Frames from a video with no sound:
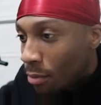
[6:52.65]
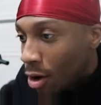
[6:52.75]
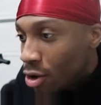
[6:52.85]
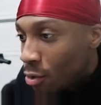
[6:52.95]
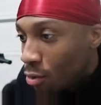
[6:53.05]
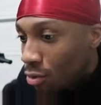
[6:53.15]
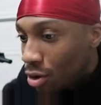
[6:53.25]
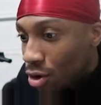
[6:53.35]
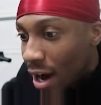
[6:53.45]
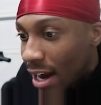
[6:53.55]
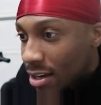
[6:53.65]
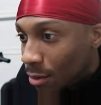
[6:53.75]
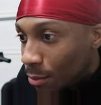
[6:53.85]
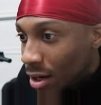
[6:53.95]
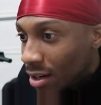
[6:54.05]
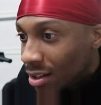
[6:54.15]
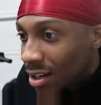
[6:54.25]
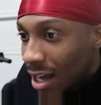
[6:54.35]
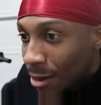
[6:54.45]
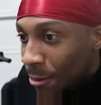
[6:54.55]
bro. You cracked him, bro.
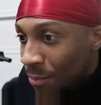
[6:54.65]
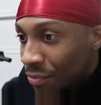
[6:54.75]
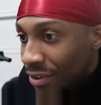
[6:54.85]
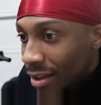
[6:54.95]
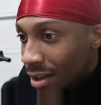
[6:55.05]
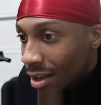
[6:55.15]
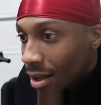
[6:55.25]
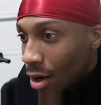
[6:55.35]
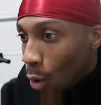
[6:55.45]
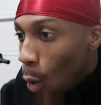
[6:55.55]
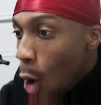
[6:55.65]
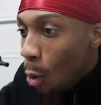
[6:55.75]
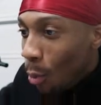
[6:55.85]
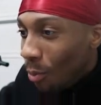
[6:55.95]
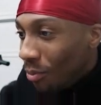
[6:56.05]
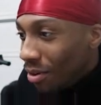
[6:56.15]
Look at him. Boom.